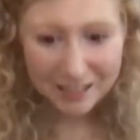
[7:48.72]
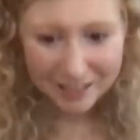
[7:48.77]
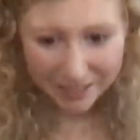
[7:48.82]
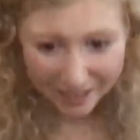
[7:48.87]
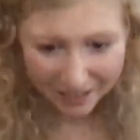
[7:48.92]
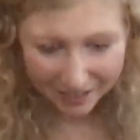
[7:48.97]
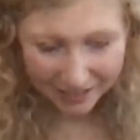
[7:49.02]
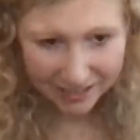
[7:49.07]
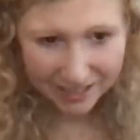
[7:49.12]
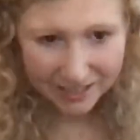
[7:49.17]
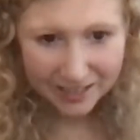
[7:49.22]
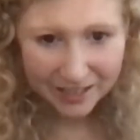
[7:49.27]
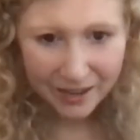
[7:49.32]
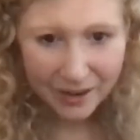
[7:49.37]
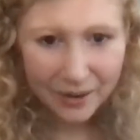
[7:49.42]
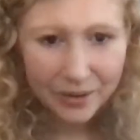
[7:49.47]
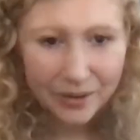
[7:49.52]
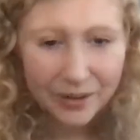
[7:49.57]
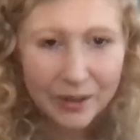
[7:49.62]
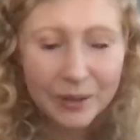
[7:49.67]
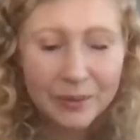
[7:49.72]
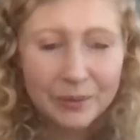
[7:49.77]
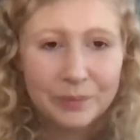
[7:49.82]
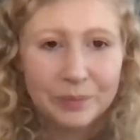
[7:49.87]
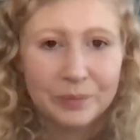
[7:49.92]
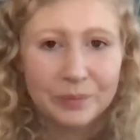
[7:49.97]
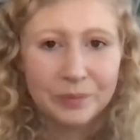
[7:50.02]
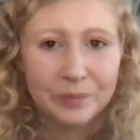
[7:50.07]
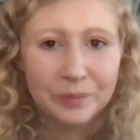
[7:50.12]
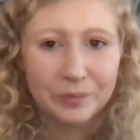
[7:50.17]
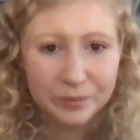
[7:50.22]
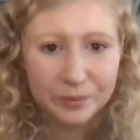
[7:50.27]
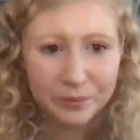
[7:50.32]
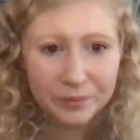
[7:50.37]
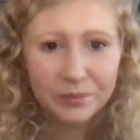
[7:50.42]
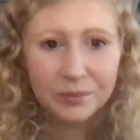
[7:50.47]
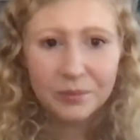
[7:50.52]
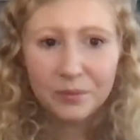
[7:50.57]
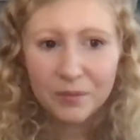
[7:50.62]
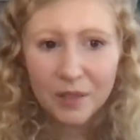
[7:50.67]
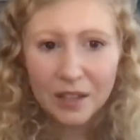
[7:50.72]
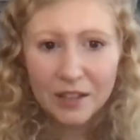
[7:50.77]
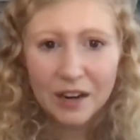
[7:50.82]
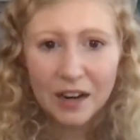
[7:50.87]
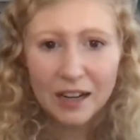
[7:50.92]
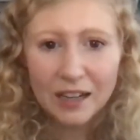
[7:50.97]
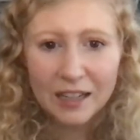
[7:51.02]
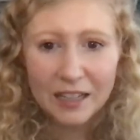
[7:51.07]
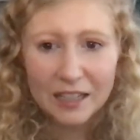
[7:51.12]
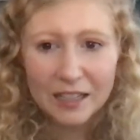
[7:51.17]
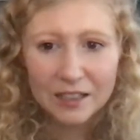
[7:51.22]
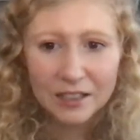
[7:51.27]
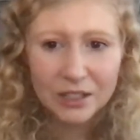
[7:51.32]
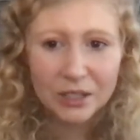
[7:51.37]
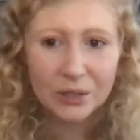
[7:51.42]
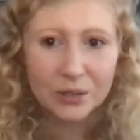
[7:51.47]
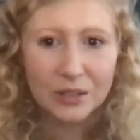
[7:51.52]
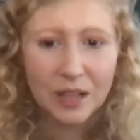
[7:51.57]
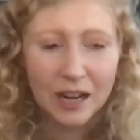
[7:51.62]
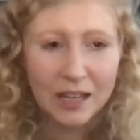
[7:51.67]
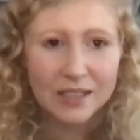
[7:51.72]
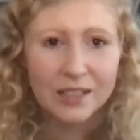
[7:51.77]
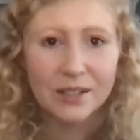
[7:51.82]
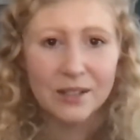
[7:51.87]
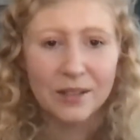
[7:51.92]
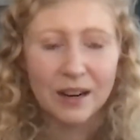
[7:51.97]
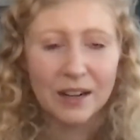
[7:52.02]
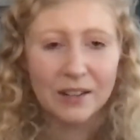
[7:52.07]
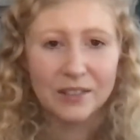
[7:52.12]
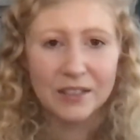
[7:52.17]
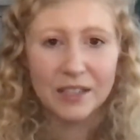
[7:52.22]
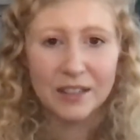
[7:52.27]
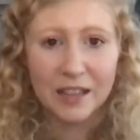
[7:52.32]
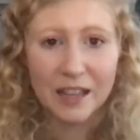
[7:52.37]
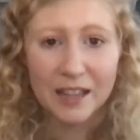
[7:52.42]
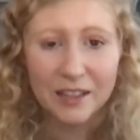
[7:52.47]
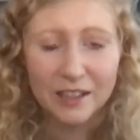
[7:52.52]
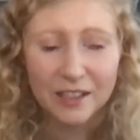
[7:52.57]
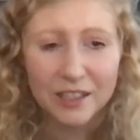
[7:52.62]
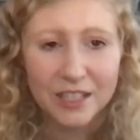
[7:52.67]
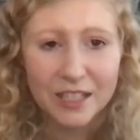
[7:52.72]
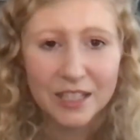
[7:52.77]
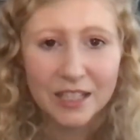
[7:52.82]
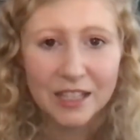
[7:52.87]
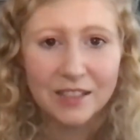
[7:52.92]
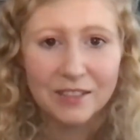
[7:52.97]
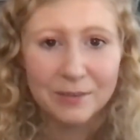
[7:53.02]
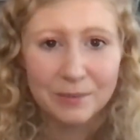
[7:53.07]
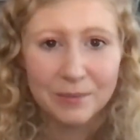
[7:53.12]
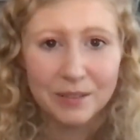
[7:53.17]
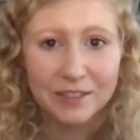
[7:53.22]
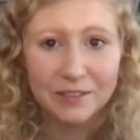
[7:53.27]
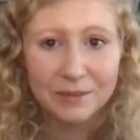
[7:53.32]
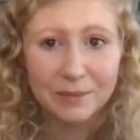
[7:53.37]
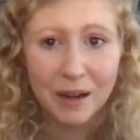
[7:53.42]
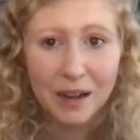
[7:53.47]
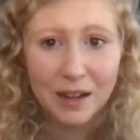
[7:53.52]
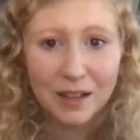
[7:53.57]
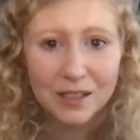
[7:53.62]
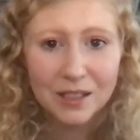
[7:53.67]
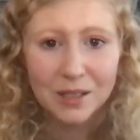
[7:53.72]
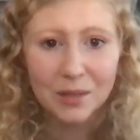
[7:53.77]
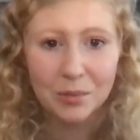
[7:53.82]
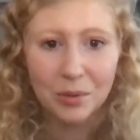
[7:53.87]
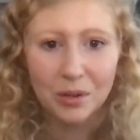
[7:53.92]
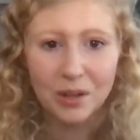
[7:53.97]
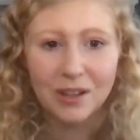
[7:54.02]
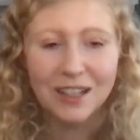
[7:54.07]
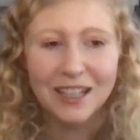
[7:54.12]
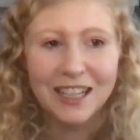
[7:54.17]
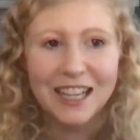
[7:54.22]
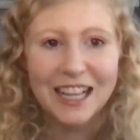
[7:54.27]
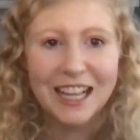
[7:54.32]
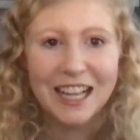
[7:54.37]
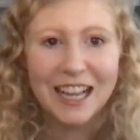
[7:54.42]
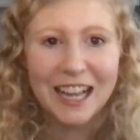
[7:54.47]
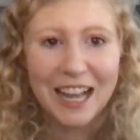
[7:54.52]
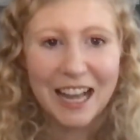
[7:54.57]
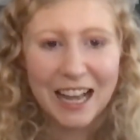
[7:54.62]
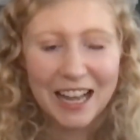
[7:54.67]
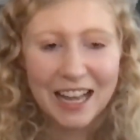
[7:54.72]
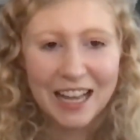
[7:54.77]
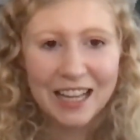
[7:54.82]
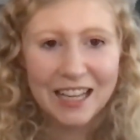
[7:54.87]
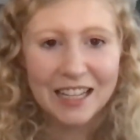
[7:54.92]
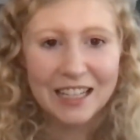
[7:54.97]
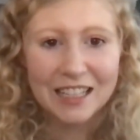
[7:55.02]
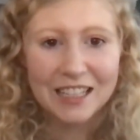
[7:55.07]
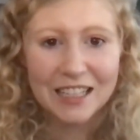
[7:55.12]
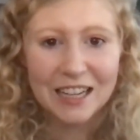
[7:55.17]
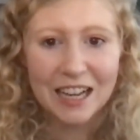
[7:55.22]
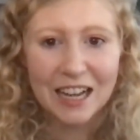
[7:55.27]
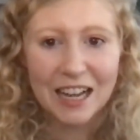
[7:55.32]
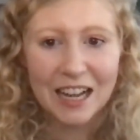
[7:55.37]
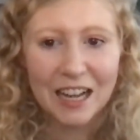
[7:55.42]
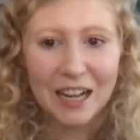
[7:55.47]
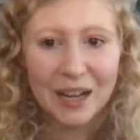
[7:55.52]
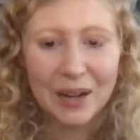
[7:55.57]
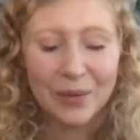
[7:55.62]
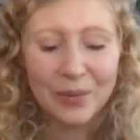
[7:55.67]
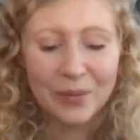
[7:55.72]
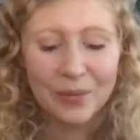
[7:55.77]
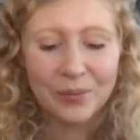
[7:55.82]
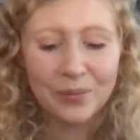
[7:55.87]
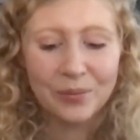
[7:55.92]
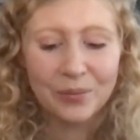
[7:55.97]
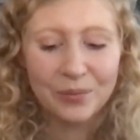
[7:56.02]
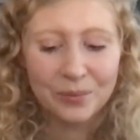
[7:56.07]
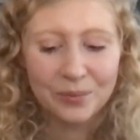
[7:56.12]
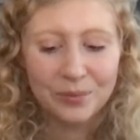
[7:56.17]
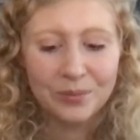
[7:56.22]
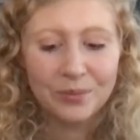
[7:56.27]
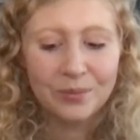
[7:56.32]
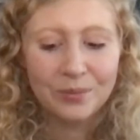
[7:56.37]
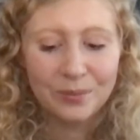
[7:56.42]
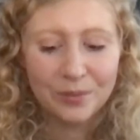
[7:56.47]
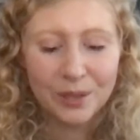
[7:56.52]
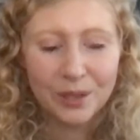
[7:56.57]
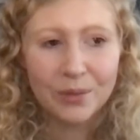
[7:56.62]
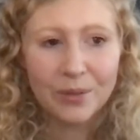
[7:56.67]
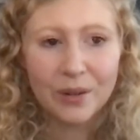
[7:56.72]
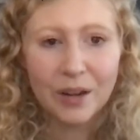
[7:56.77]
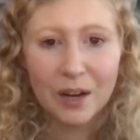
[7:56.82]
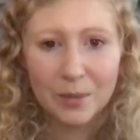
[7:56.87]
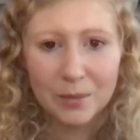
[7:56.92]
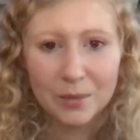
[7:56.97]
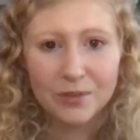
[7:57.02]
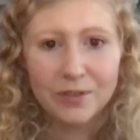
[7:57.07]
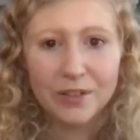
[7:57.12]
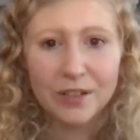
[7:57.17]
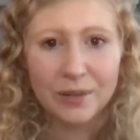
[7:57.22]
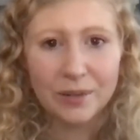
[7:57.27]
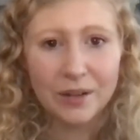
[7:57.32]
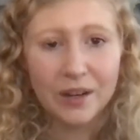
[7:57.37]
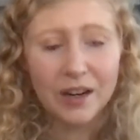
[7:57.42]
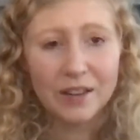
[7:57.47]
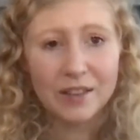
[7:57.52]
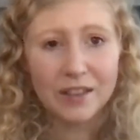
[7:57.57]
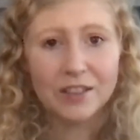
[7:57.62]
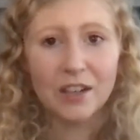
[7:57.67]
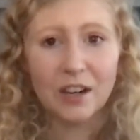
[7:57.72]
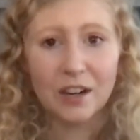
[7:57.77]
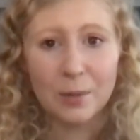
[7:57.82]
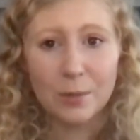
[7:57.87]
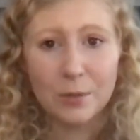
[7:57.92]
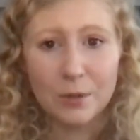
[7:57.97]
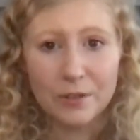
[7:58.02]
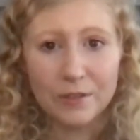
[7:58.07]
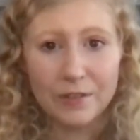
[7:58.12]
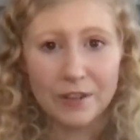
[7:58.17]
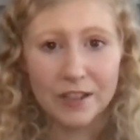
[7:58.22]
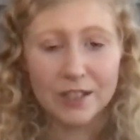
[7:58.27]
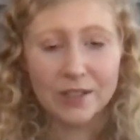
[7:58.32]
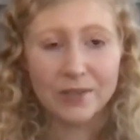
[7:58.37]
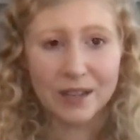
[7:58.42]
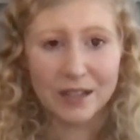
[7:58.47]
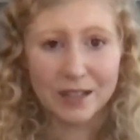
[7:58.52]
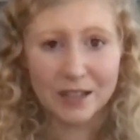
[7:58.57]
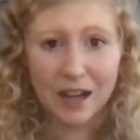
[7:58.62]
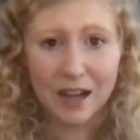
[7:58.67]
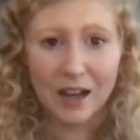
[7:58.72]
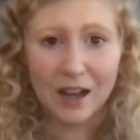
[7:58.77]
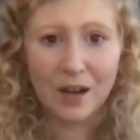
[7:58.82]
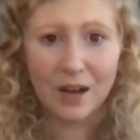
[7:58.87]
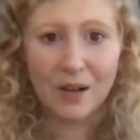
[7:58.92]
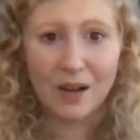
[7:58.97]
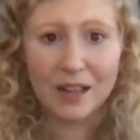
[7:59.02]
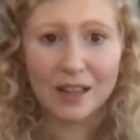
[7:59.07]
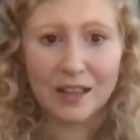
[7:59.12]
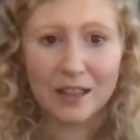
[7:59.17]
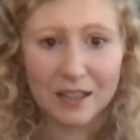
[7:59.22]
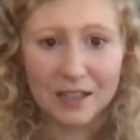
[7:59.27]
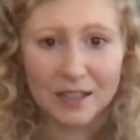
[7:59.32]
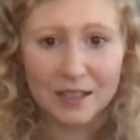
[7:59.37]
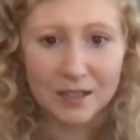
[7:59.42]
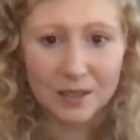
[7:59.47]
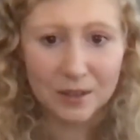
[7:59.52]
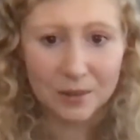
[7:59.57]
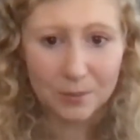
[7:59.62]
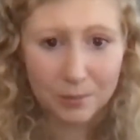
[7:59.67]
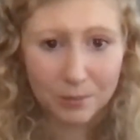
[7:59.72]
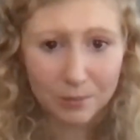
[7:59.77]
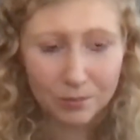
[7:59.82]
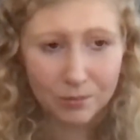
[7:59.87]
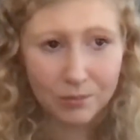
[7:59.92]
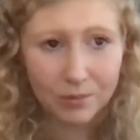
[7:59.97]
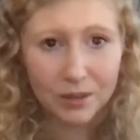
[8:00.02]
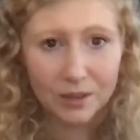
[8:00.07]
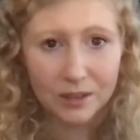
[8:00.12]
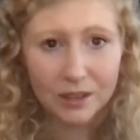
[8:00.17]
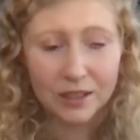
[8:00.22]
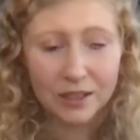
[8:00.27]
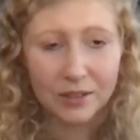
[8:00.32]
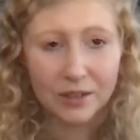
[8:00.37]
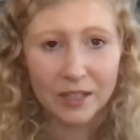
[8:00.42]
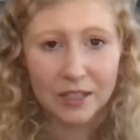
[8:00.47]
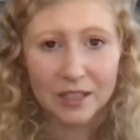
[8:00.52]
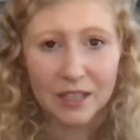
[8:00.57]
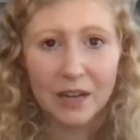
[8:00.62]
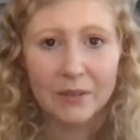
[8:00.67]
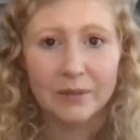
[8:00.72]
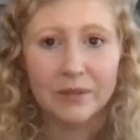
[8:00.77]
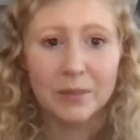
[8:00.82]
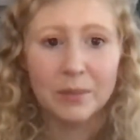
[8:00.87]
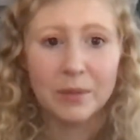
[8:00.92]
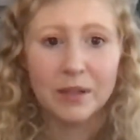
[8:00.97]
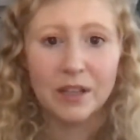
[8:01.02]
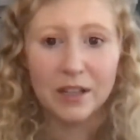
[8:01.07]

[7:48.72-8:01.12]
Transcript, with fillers: take it slow not get too tossed around in the energy if, if possible and um, you know we are moving we are in the dark moon phase right now i think it's a really great time to be